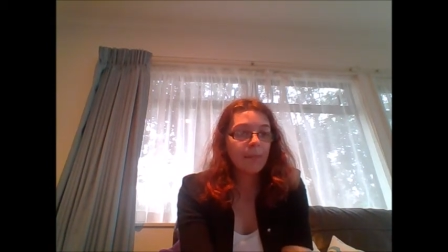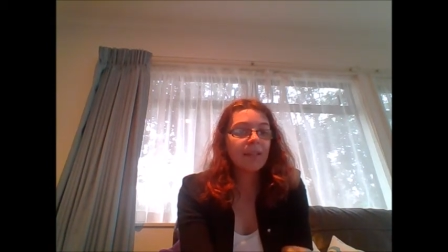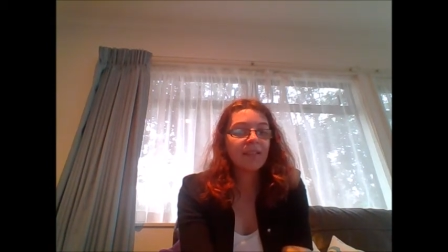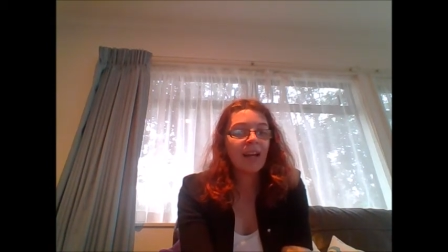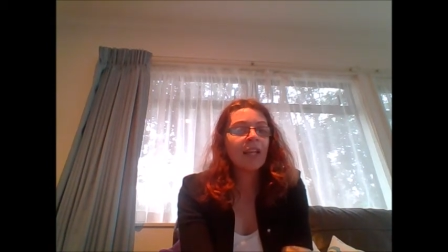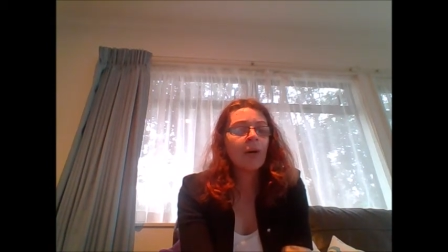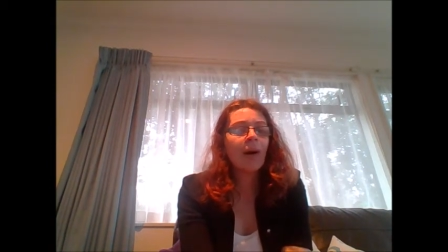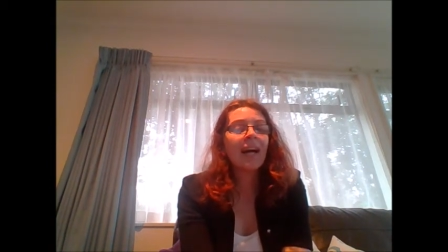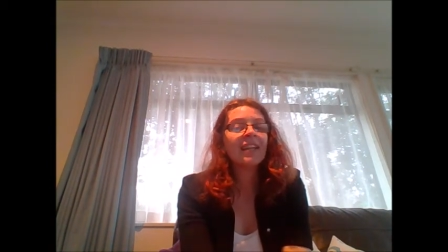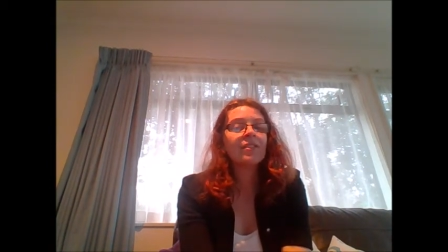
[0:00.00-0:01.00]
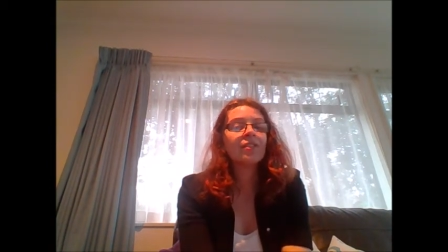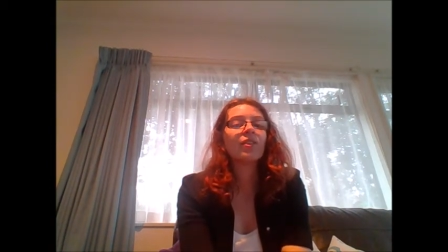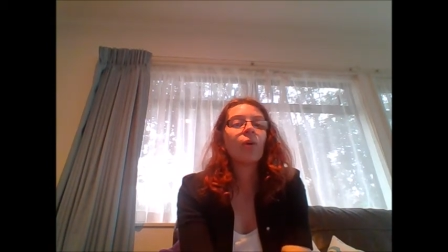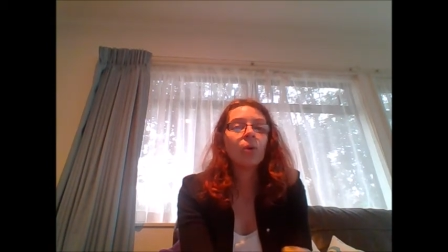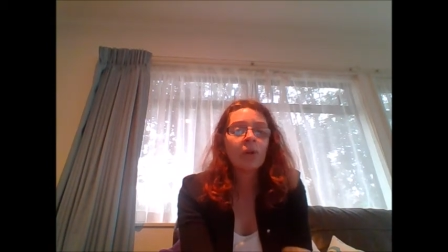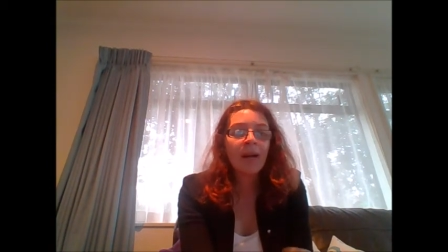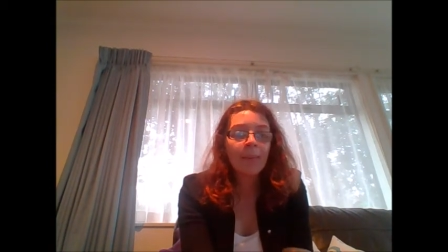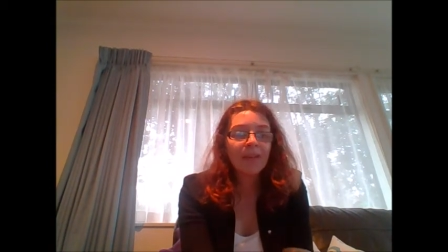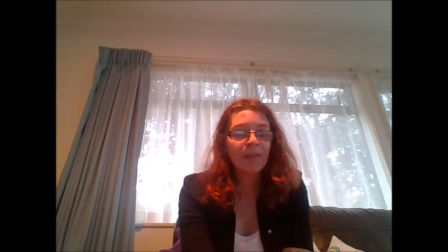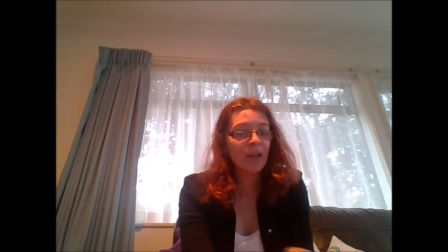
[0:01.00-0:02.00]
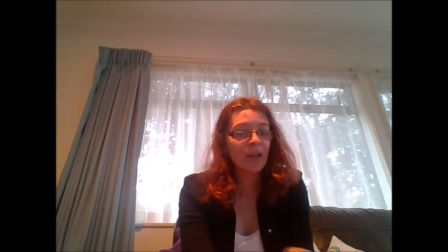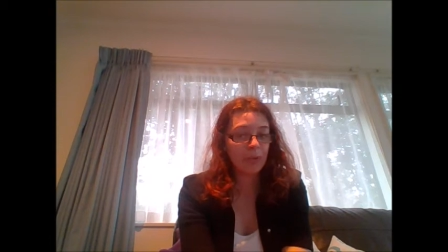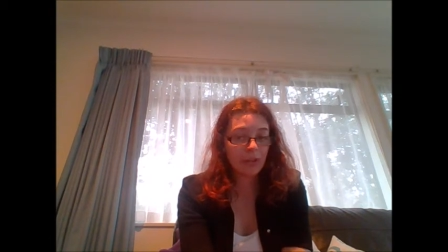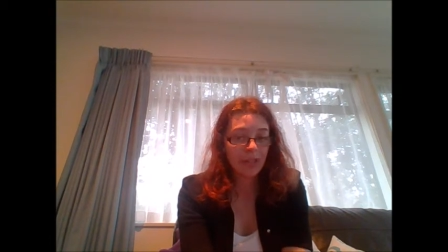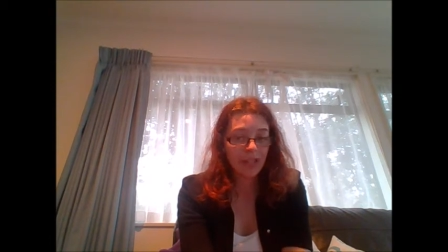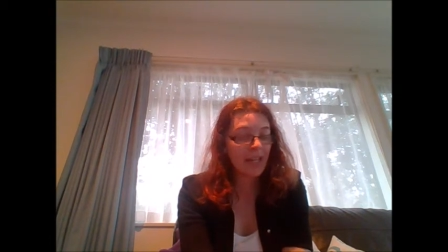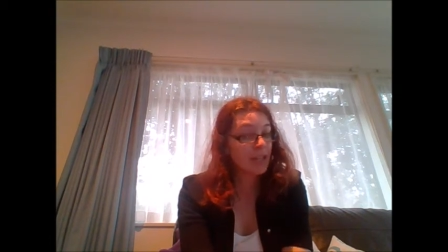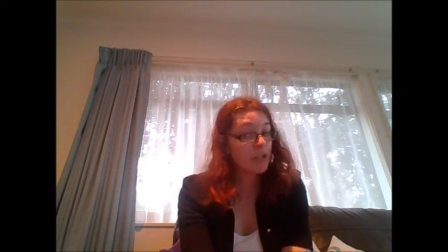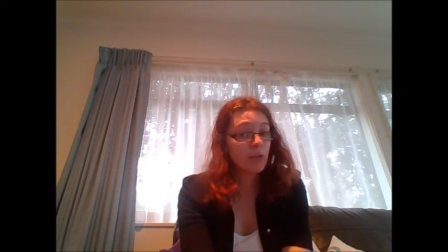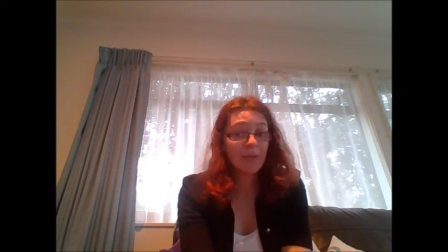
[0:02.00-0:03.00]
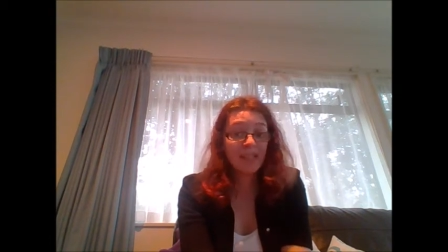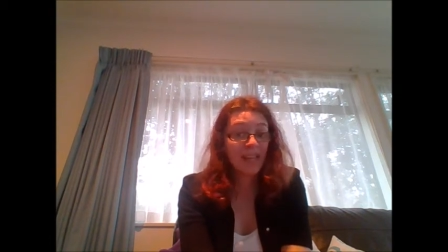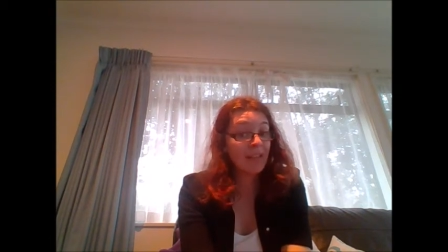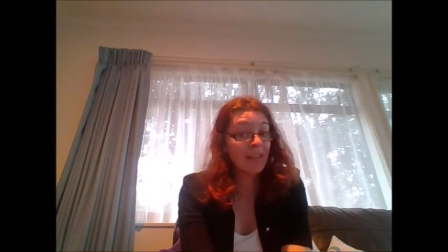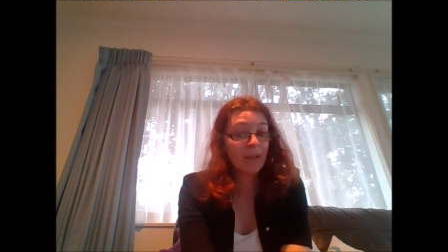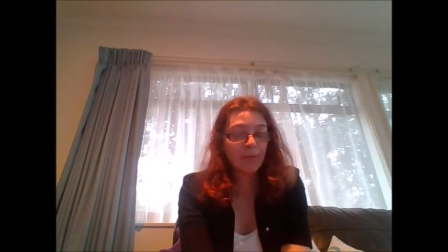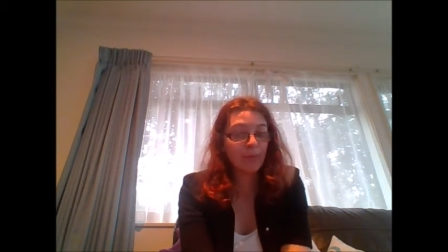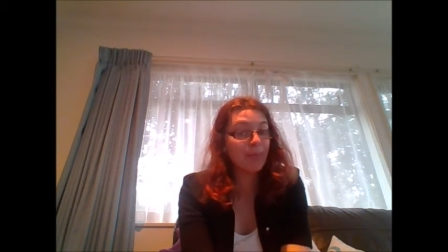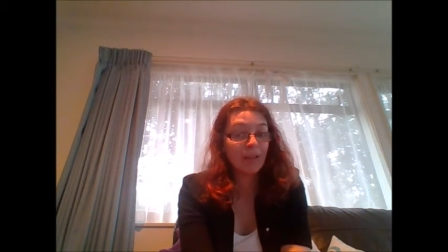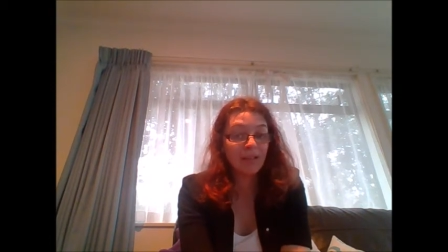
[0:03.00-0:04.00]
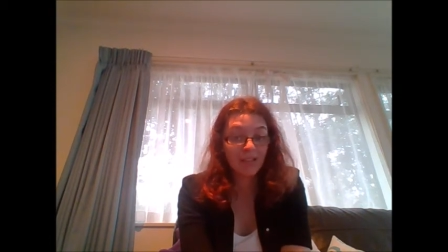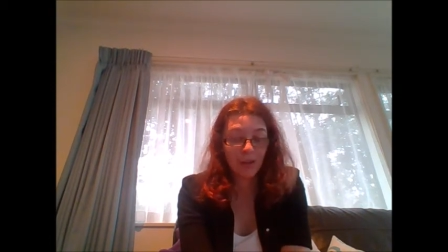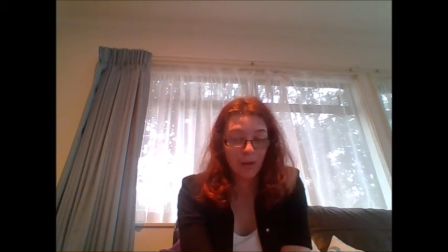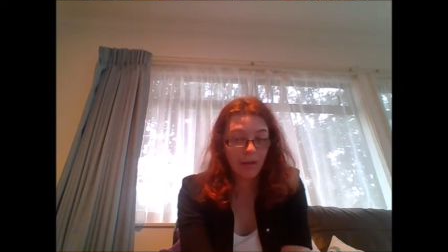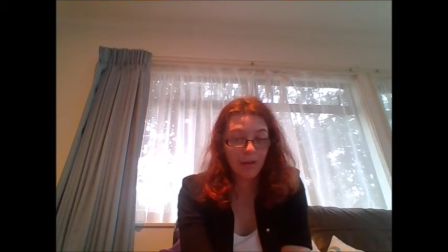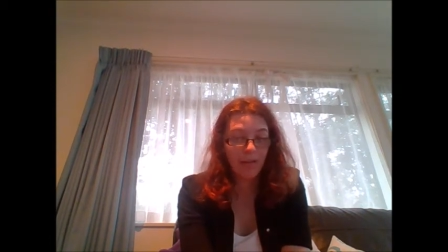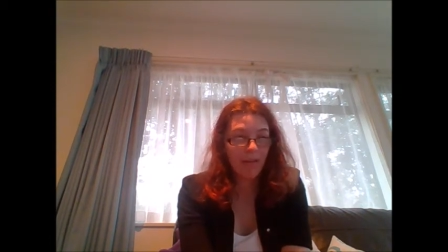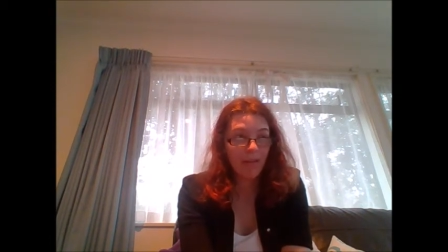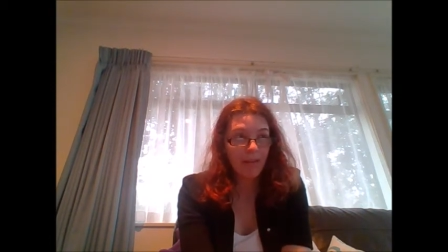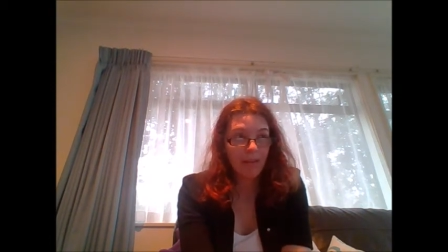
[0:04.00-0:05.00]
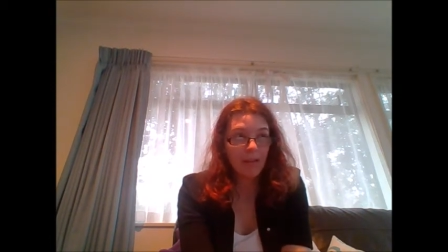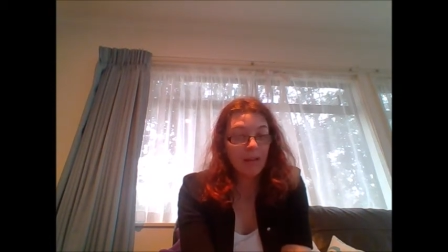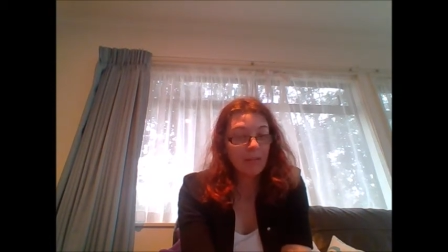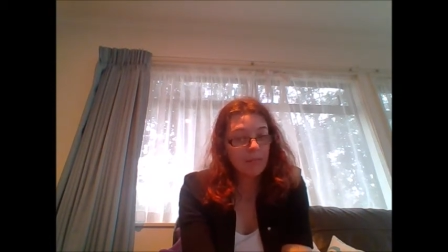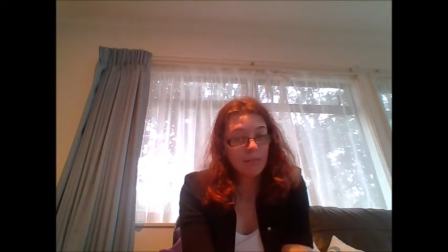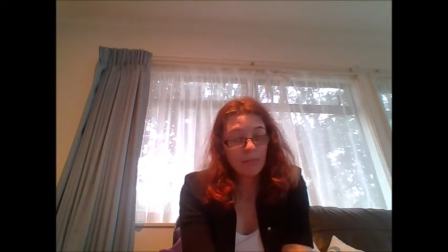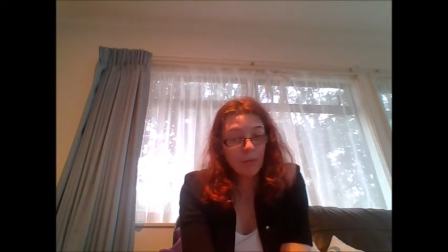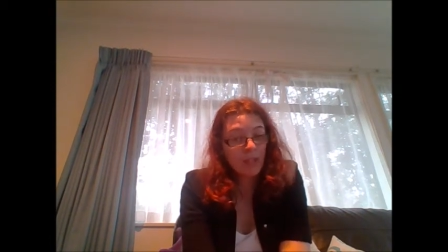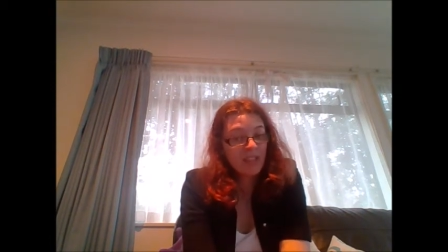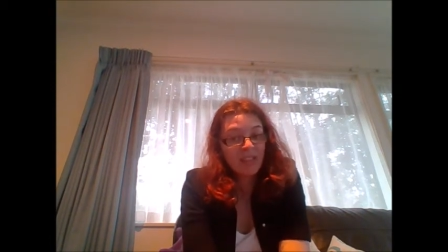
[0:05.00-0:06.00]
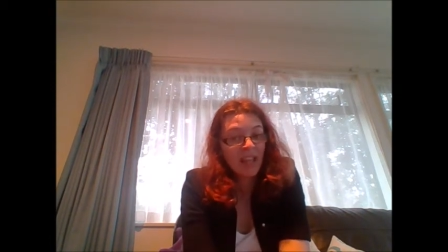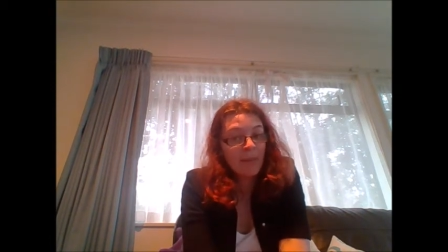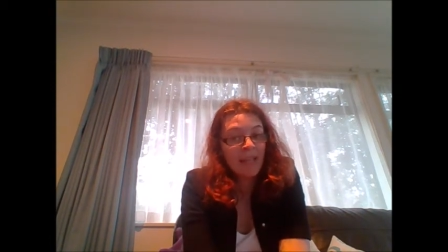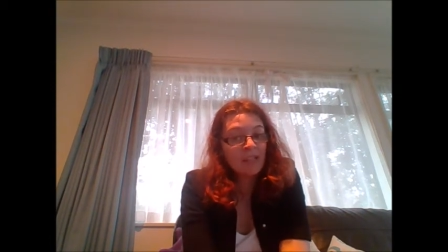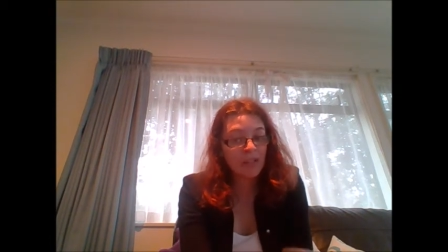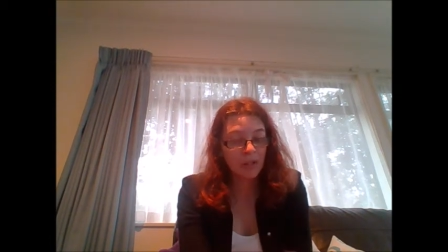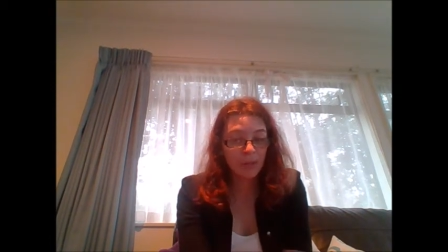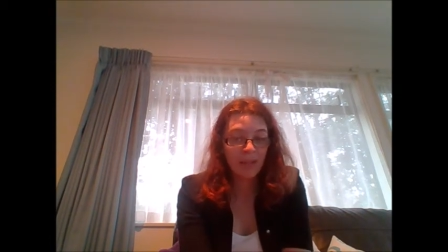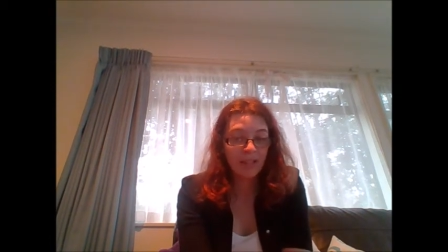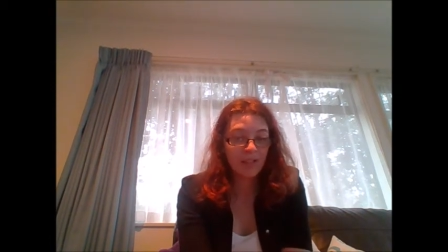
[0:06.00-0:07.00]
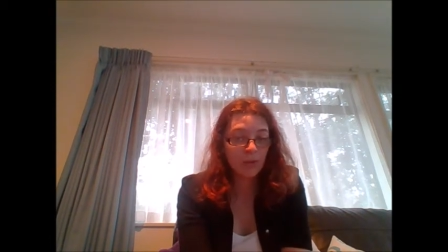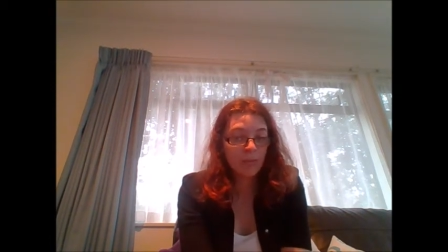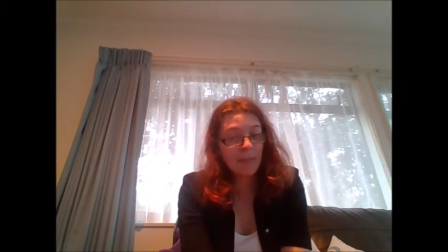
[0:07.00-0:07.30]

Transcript: because I know I can just call her up if I'm struggling and she'll be down here with bells on, wanting to take me out to her place or